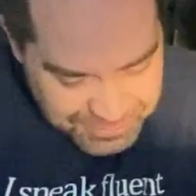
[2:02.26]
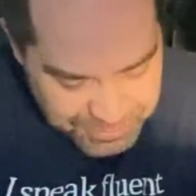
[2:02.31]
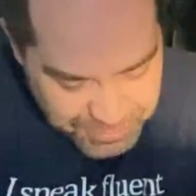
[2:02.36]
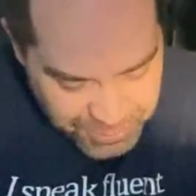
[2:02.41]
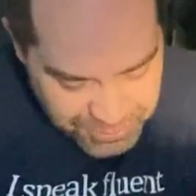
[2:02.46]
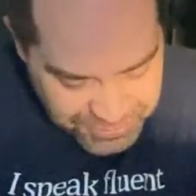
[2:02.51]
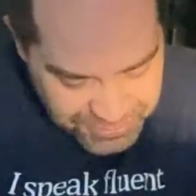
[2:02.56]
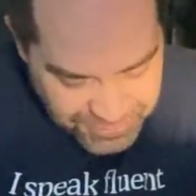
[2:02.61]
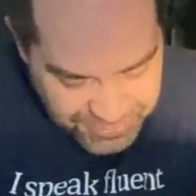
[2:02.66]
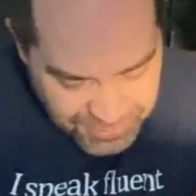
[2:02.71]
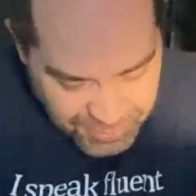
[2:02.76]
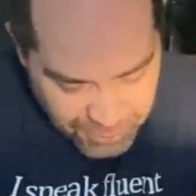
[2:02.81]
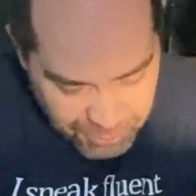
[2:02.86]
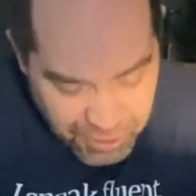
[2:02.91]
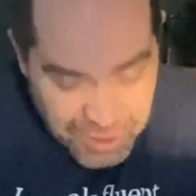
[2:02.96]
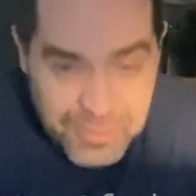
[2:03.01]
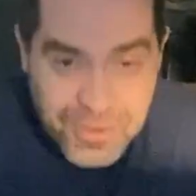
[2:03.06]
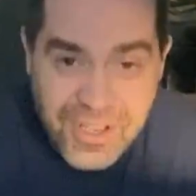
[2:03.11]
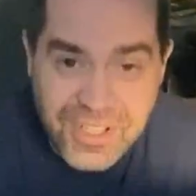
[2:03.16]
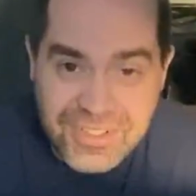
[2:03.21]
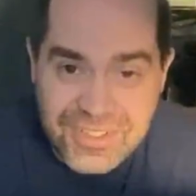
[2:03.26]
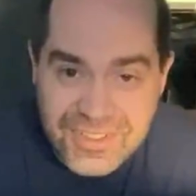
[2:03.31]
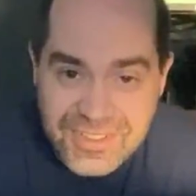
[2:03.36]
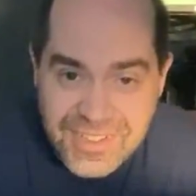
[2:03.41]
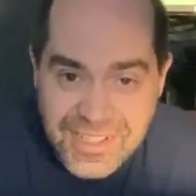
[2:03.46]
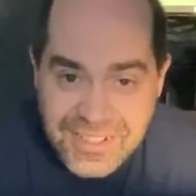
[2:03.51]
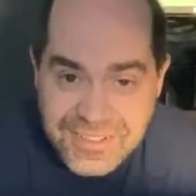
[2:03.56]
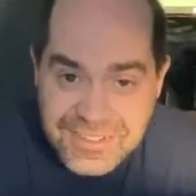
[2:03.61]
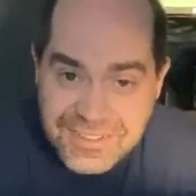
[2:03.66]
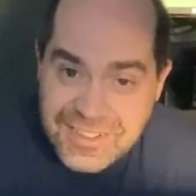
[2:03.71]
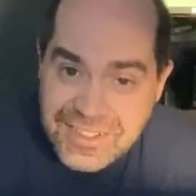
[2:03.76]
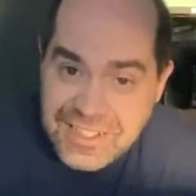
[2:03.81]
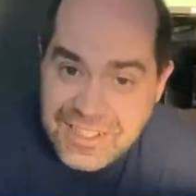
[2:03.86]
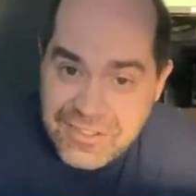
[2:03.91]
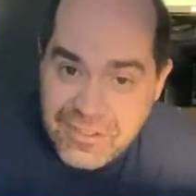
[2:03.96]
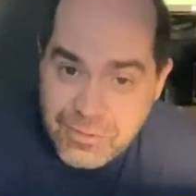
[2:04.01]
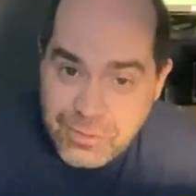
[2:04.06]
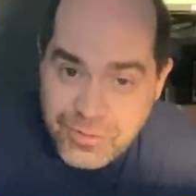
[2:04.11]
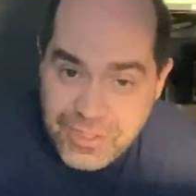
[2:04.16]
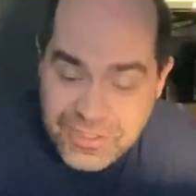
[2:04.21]
pulled three boxes out and it's going to get
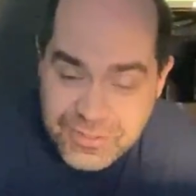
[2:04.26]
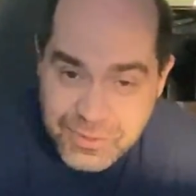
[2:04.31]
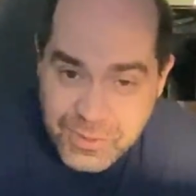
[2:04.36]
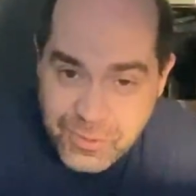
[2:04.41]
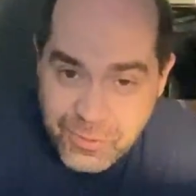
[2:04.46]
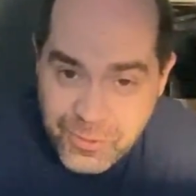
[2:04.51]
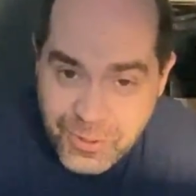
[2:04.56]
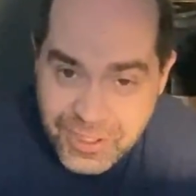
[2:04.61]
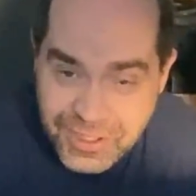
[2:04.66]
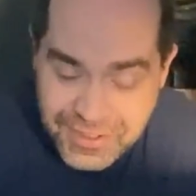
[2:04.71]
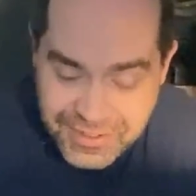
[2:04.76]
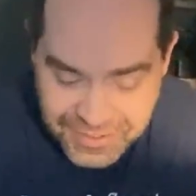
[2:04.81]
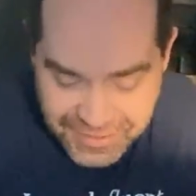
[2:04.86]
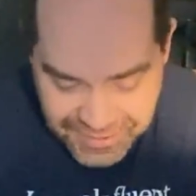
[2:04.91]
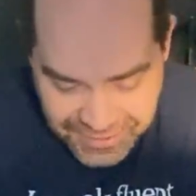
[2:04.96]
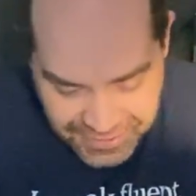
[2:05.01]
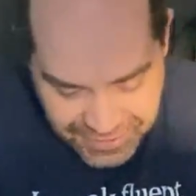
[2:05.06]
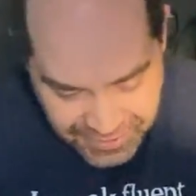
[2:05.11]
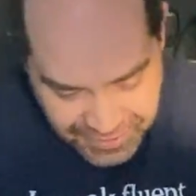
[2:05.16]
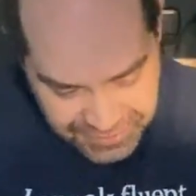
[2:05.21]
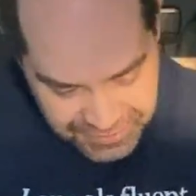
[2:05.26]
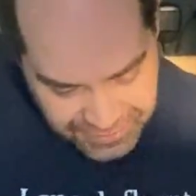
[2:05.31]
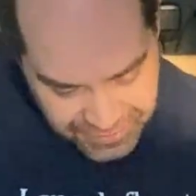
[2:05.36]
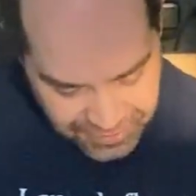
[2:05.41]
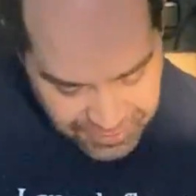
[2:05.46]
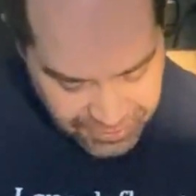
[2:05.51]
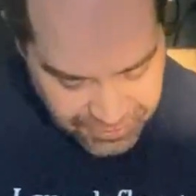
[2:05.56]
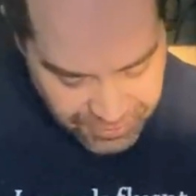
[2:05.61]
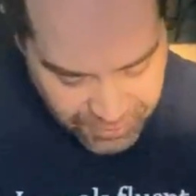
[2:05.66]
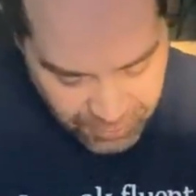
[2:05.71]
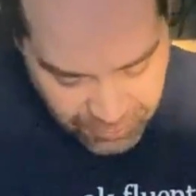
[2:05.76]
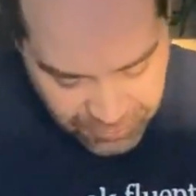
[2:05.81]
replaced with one. So the